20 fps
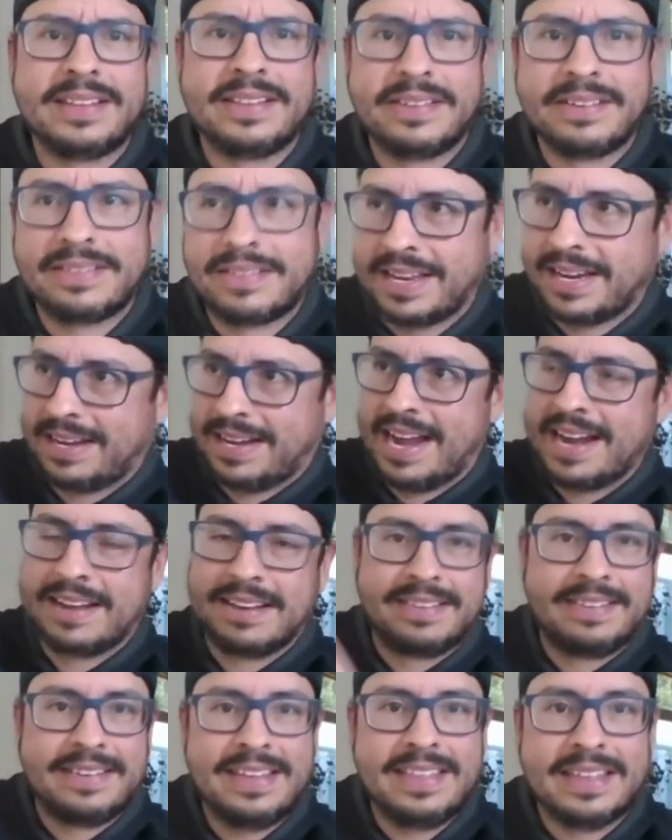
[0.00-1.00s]
There's I
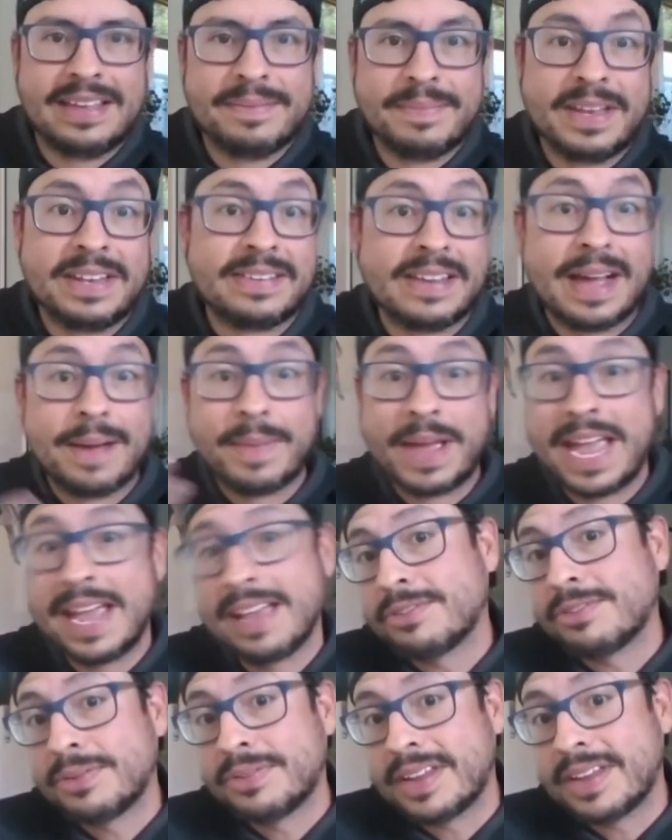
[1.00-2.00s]
could see them. And Tom
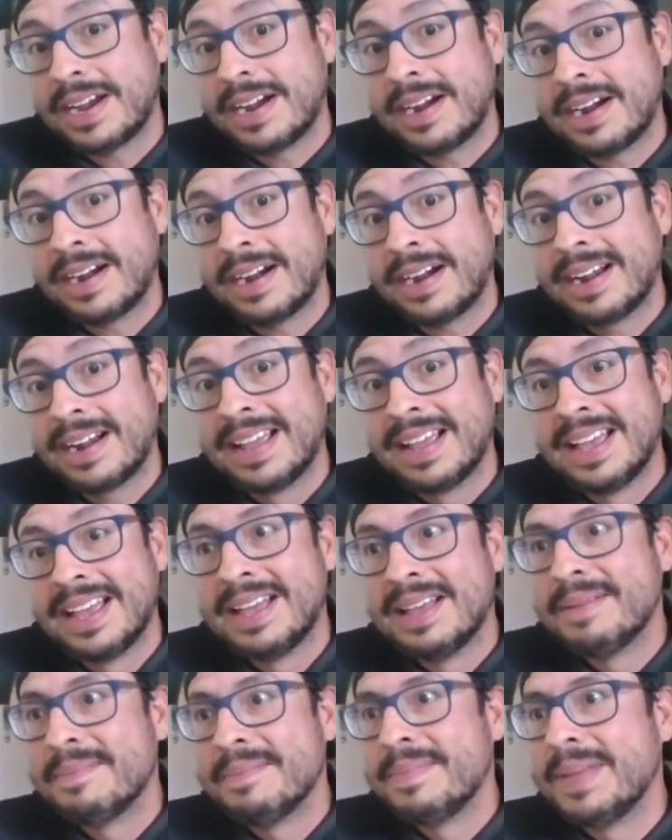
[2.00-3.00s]
Hanks was there
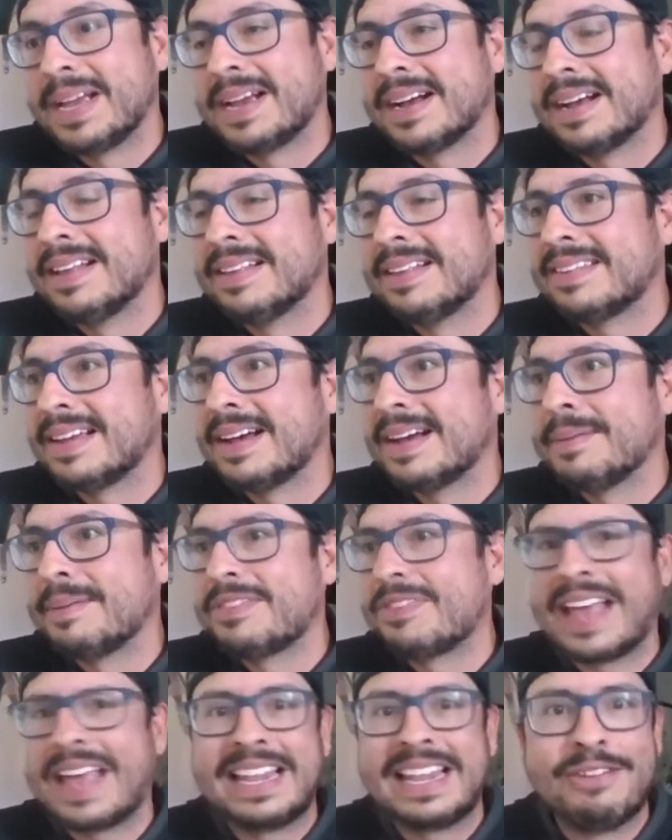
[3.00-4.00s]
because
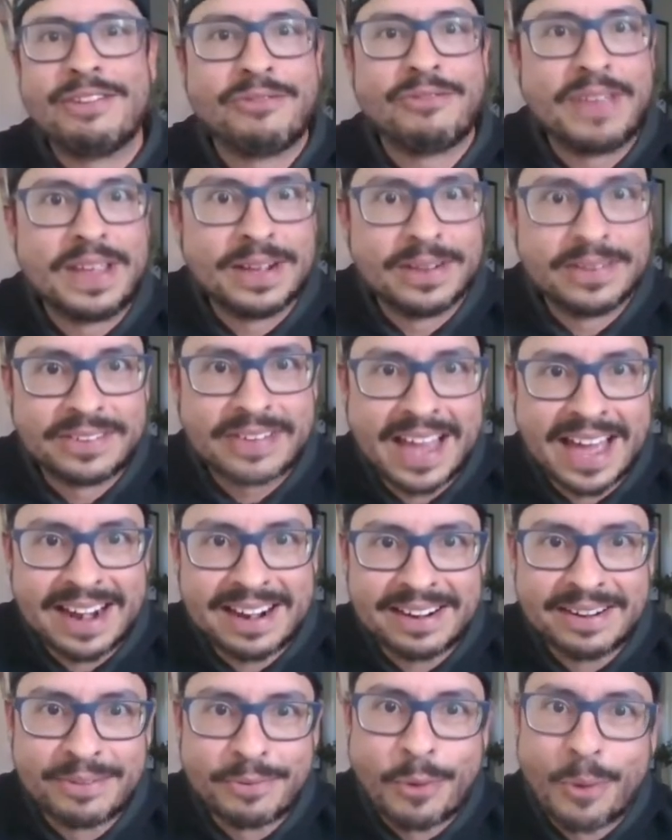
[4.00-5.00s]
Sally Fields got
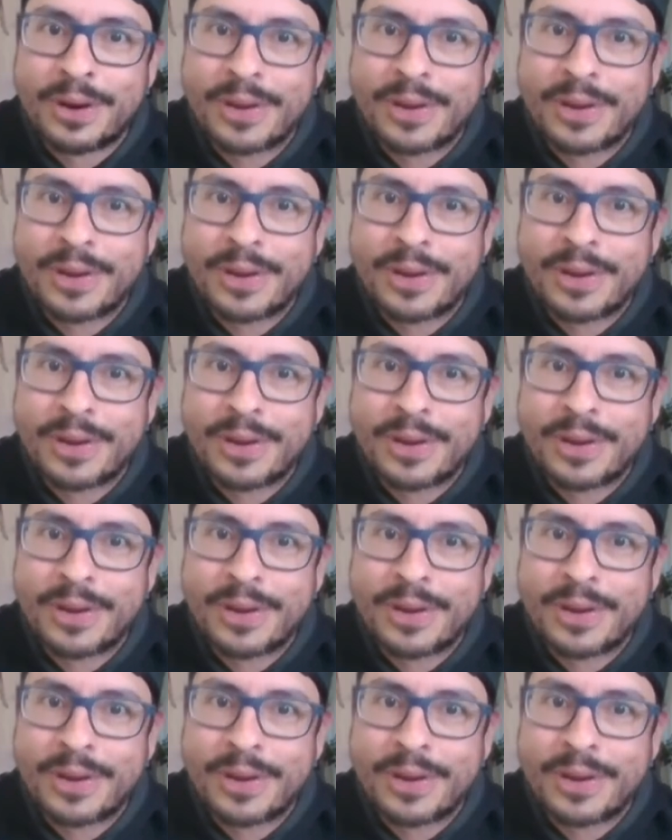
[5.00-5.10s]
an award